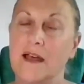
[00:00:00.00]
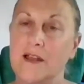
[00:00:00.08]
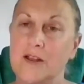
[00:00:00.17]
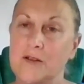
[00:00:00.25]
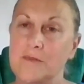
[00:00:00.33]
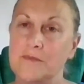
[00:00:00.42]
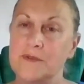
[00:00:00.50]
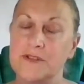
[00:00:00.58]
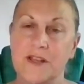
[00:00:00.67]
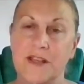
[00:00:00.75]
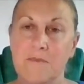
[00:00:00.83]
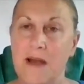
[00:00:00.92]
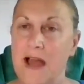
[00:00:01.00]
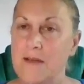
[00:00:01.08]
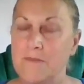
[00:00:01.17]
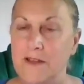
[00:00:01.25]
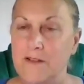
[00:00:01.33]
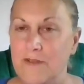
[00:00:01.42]
So you
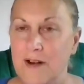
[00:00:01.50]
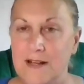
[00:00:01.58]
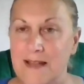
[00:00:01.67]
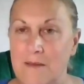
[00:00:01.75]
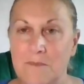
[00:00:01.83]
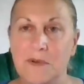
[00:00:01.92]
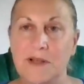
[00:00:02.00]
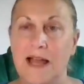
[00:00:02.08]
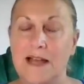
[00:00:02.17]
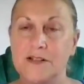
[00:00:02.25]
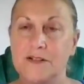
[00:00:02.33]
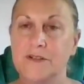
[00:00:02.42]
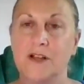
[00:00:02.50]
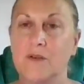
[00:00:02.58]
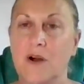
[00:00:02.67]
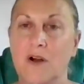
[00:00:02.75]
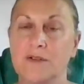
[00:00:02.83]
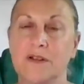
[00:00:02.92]
might be, for example, I don't
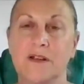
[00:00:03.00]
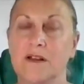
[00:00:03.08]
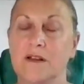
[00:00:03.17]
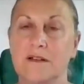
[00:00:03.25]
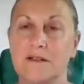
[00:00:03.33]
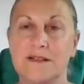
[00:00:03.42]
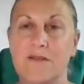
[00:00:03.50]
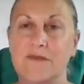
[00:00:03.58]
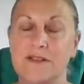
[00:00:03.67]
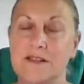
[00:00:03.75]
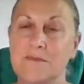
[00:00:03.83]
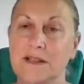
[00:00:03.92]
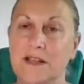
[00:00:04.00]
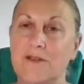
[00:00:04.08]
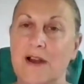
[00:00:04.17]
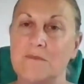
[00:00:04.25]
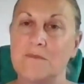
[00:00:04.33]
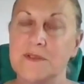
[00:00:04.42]
know, on 70
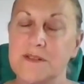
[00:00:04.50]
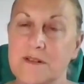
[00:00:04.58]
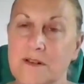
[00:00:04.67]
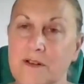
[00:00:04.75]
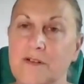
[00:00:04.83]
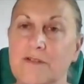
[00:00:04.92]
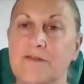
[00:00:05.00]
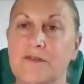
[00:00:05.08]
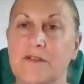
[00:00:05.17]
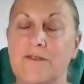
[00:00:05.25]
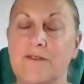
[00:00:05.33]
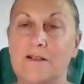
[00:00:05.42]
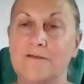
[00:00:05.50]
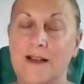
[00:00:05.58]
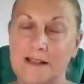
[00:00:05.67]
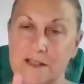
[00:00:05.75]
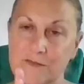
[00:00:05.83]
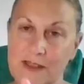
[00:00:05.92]
milligrams of
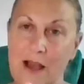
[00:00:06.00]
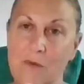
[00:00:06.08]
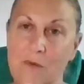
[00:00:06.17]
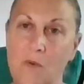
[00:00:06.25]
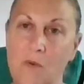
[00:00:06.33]
Elvance for that